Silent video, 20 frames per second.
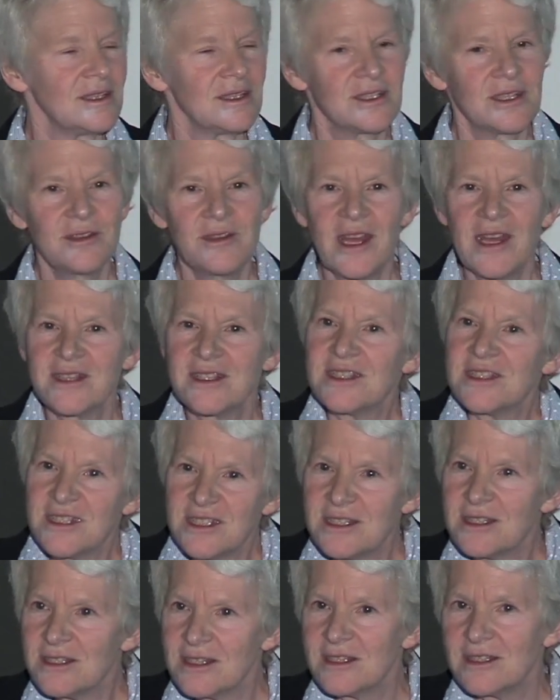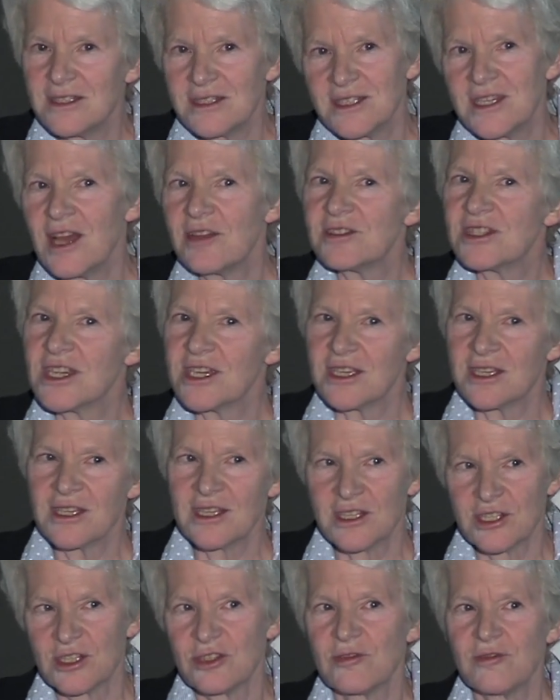So that sounds like
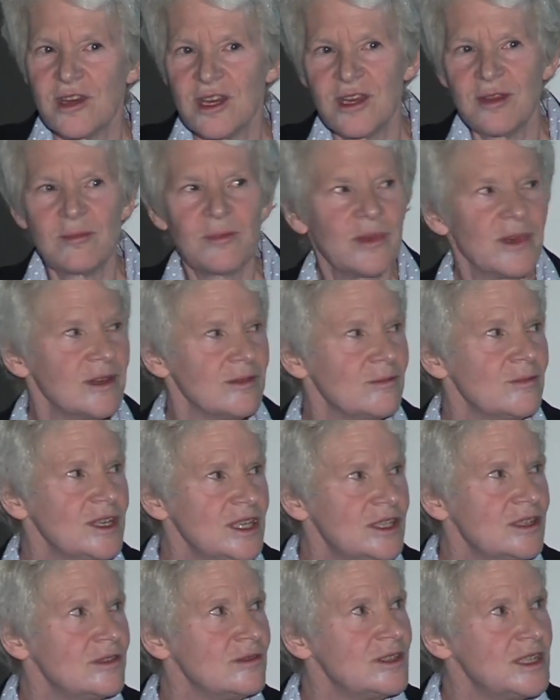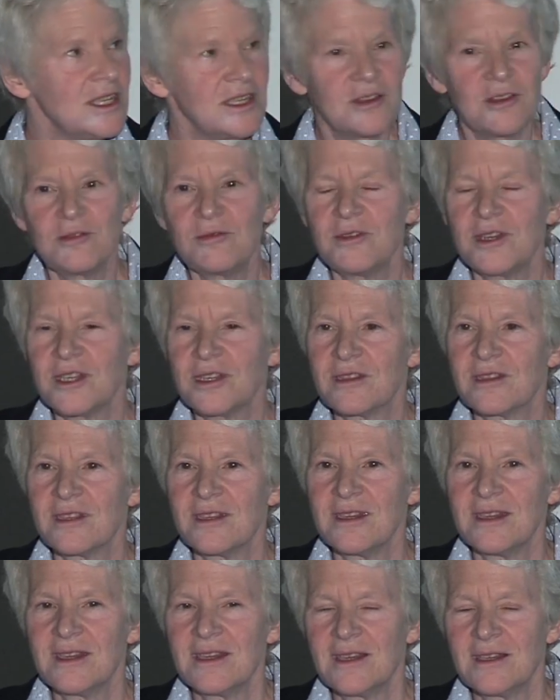extreme, but we do deal with
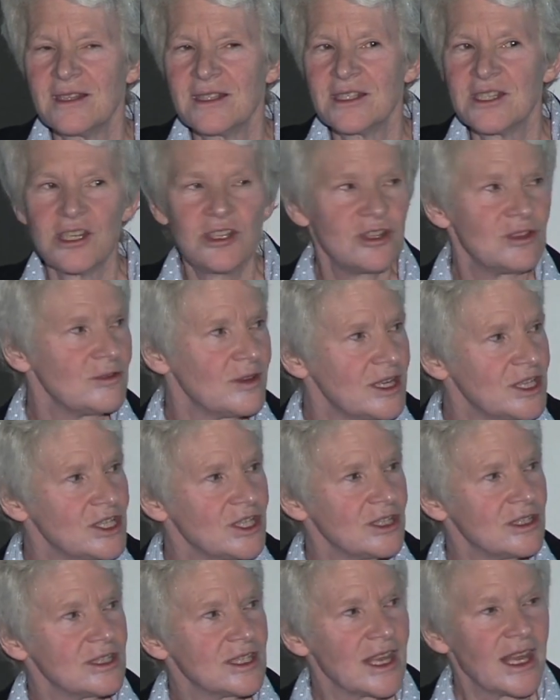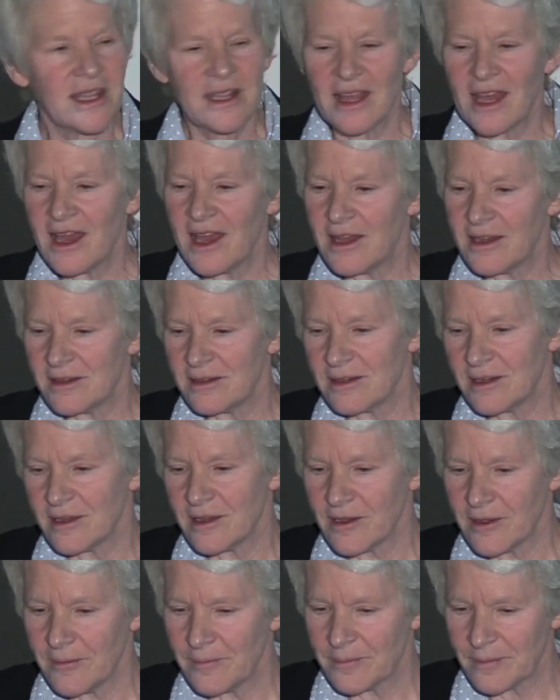situations like that
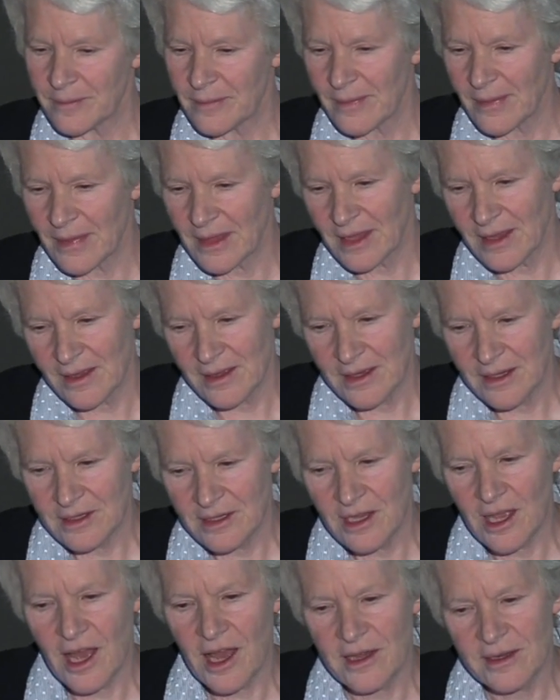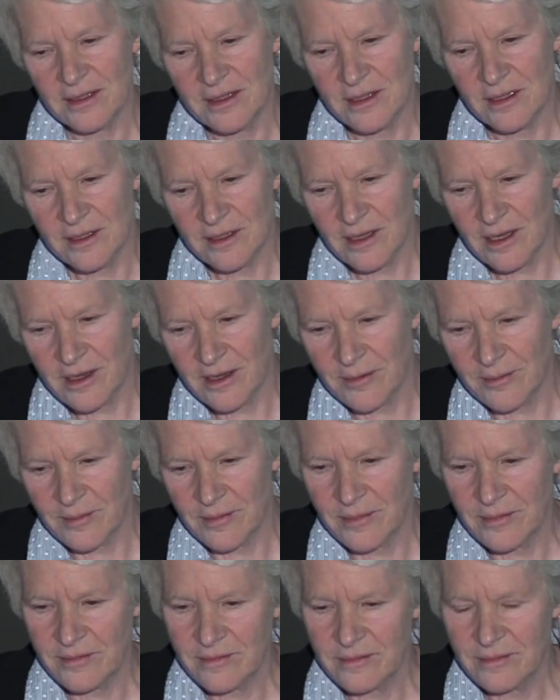not
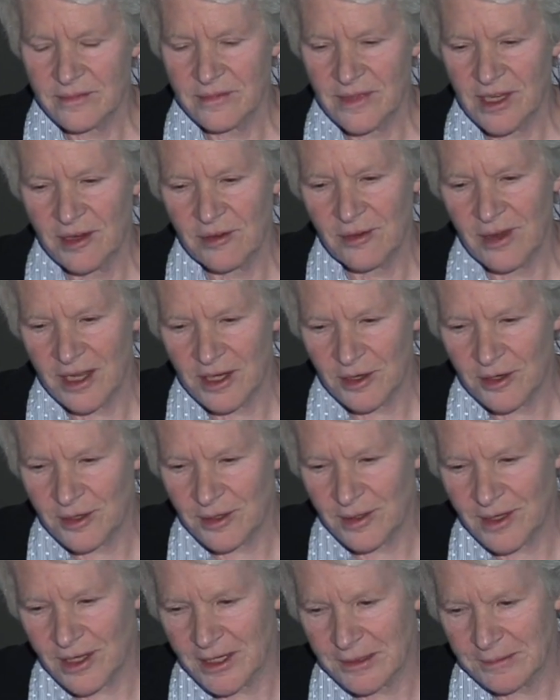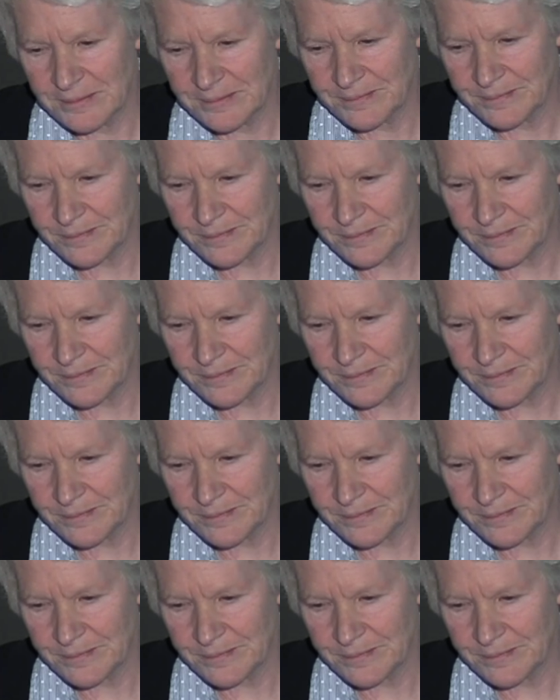irregularly.